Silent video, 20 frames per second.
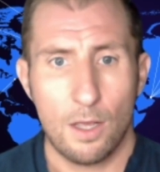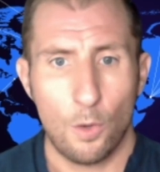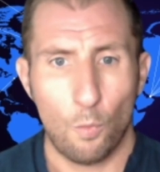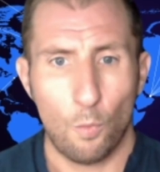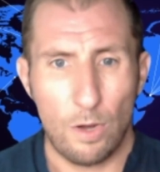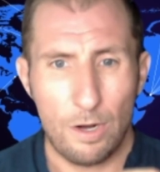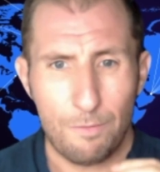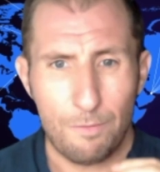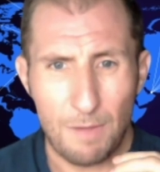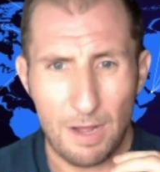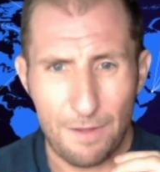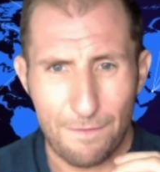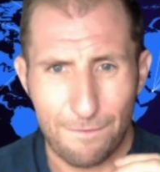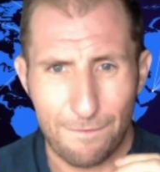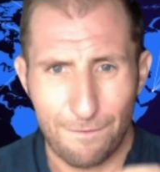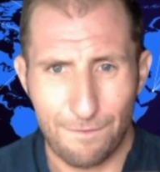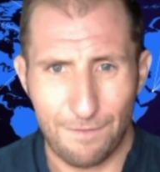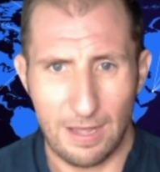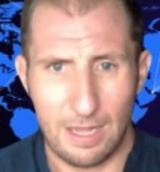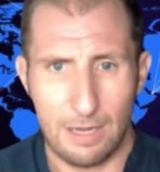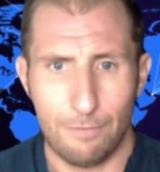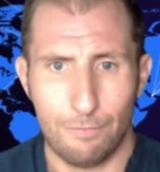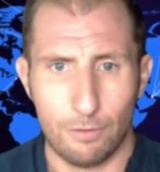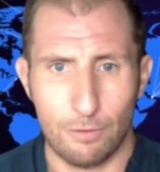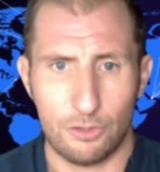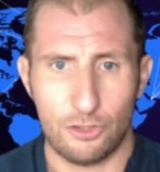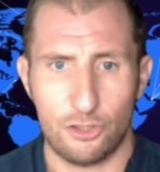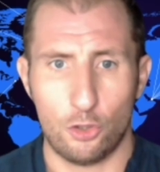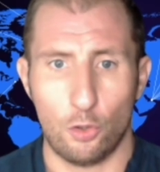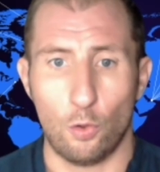One of my favourite
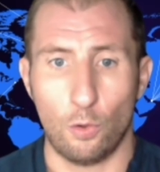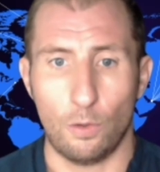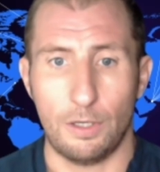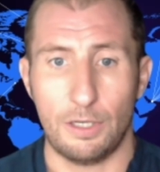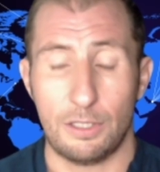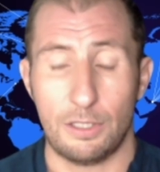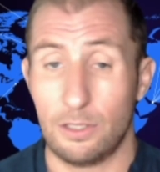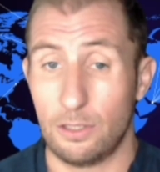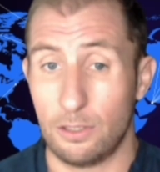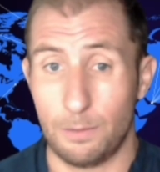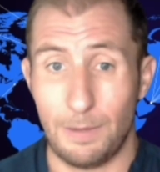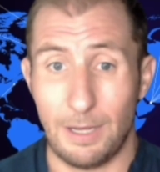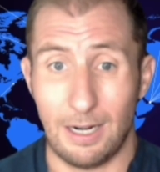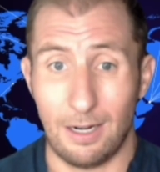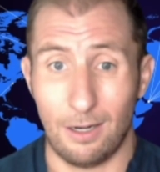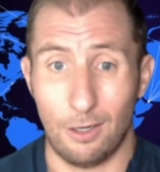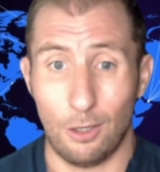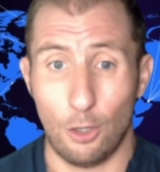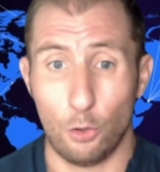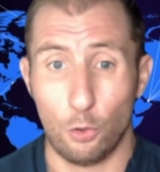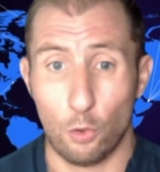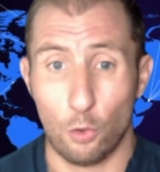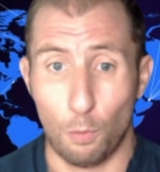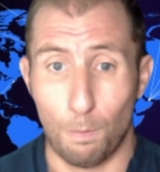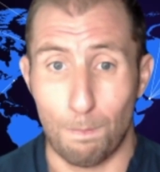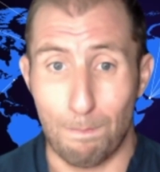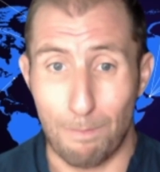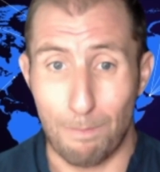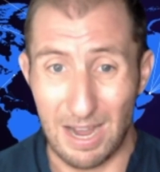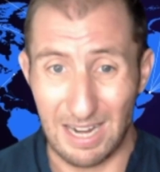stories is about a local
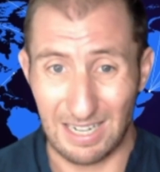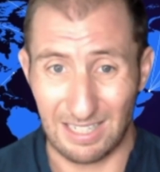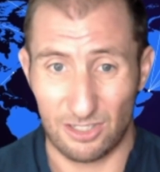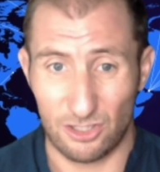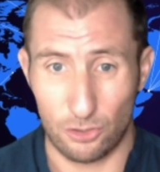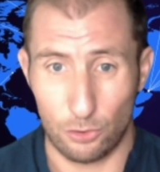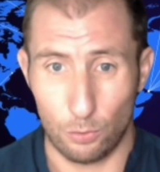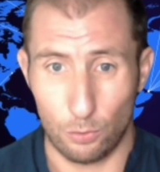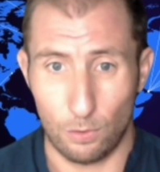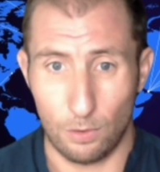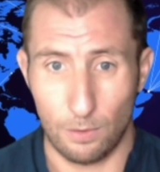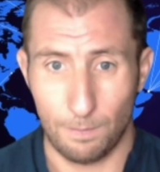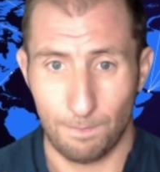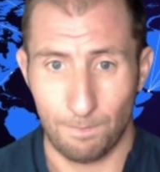bike store.